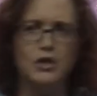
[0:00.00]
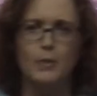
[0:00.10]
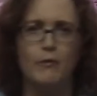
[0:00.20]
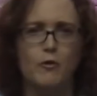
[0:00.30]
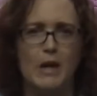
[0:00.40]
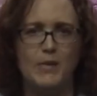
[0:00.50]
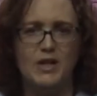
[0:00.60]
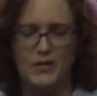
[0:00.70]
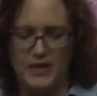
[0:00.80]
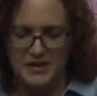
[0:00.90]
Some of you maybe
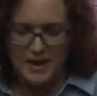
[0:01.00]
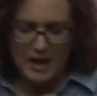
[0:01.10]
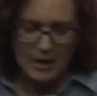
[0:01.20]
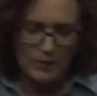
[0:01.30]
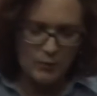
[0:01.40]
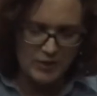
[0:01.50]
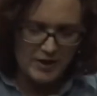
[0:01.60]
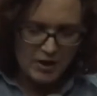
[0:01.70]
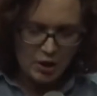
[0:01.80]
did this, and we would,